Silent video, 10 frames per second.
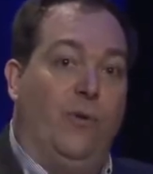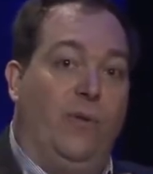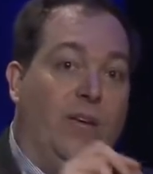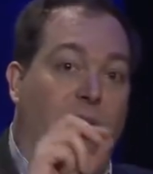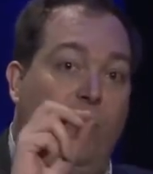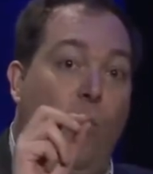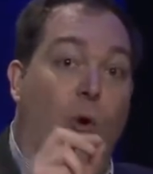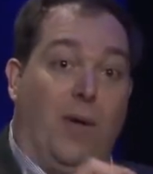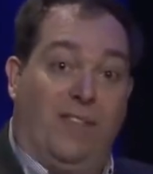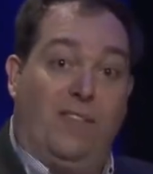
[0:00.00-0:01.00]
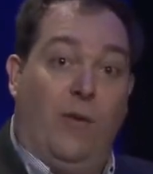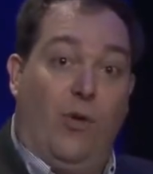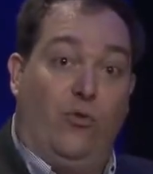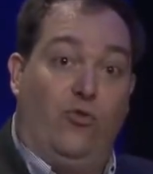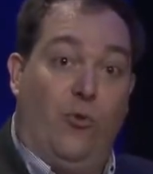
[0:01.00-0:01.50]
the orbits of
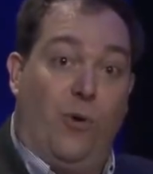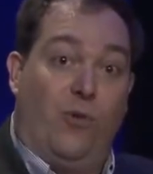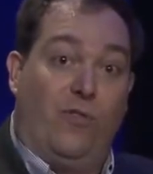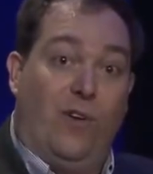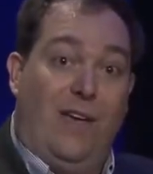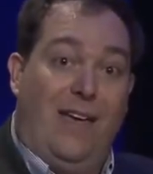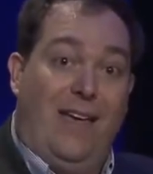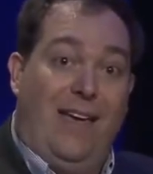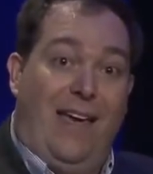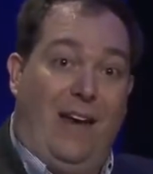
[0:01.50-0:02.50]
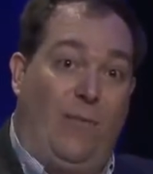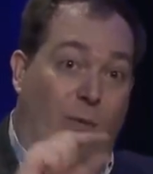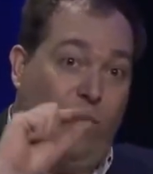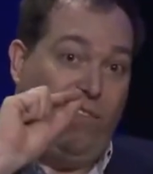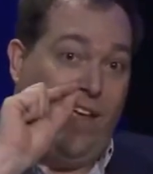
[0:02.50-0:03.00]
those Jupiters. And if they
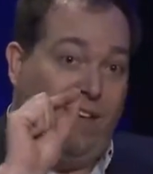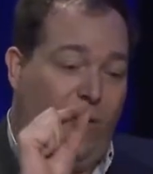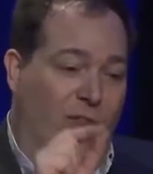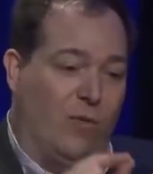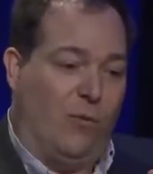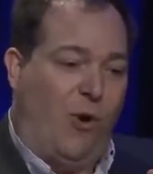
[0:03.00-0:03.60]
were sent in on sort of